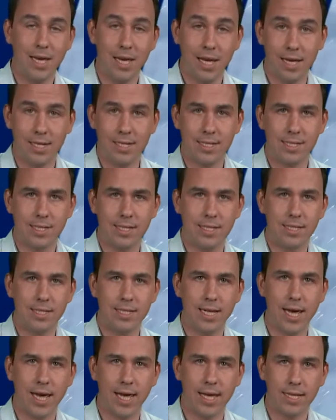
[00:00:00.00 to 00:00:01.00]
a decent
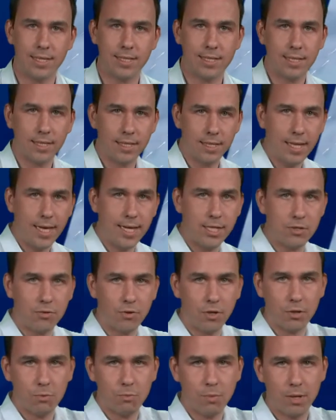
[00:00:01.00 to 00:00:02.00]
day until
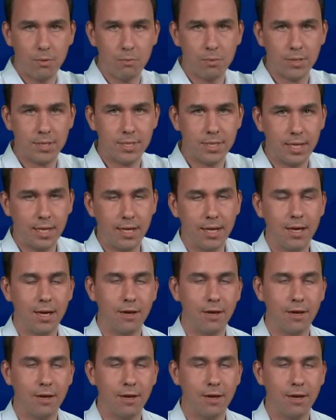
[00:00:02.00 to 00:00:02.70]
later on when we'll see